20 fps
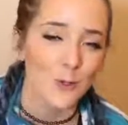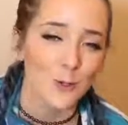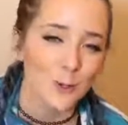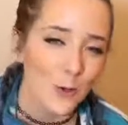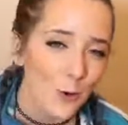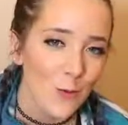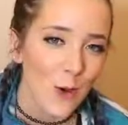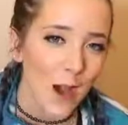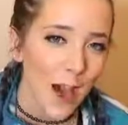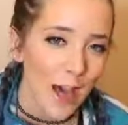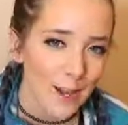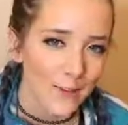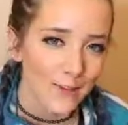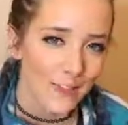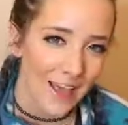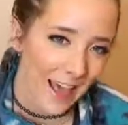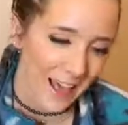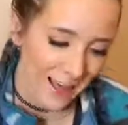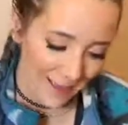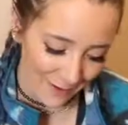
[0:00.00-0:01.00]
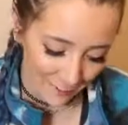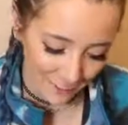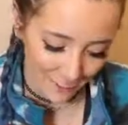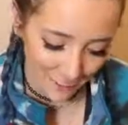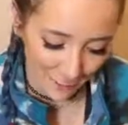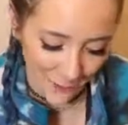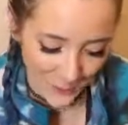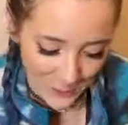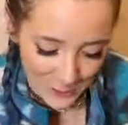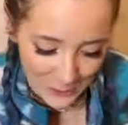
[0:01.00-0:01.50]
shoe out of that
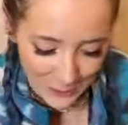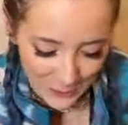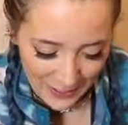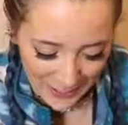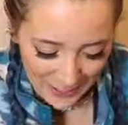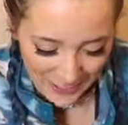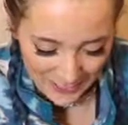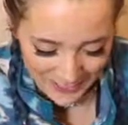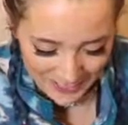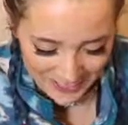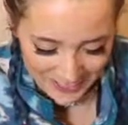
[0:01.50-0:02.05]
frustrating